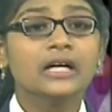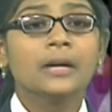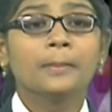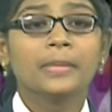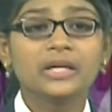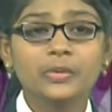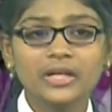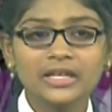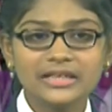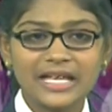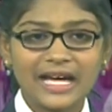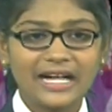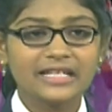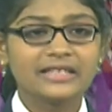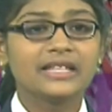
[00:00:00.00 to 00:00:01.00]
between
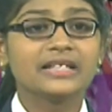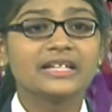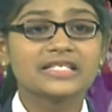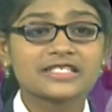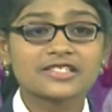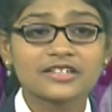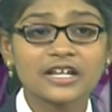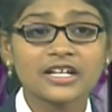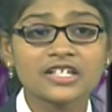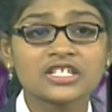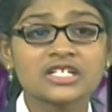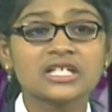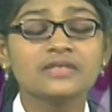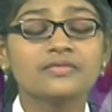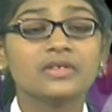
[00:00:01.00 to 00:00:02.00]
that the
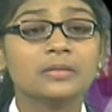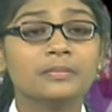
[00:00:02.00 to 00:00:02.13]
destruction will